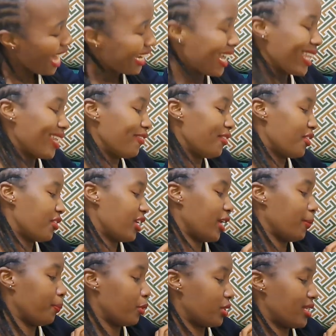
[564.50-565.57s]
Another very
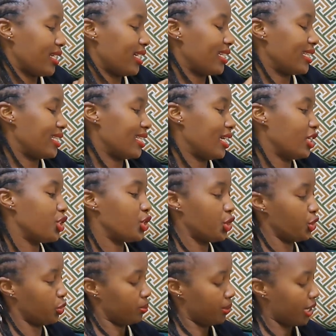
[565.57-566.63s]
important
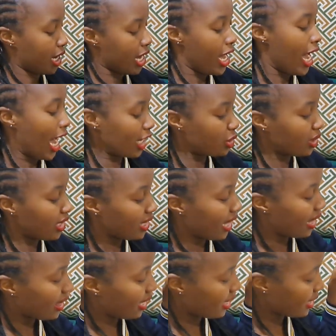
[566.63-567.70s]
tube. Actually, there
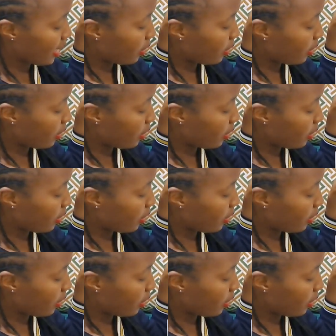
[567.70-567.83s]
are things